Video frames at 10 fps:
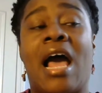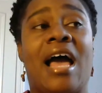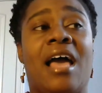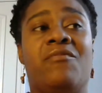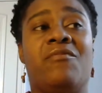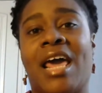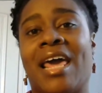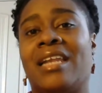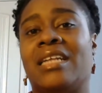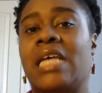I have not
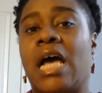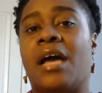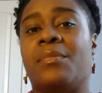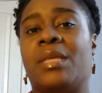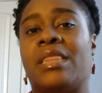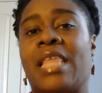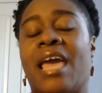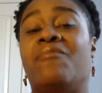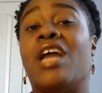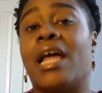had a time that they
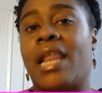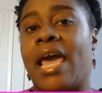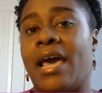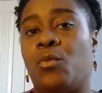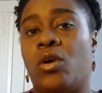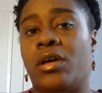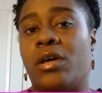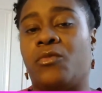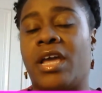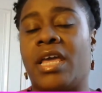have not had one,
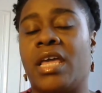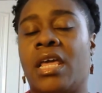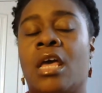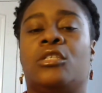right?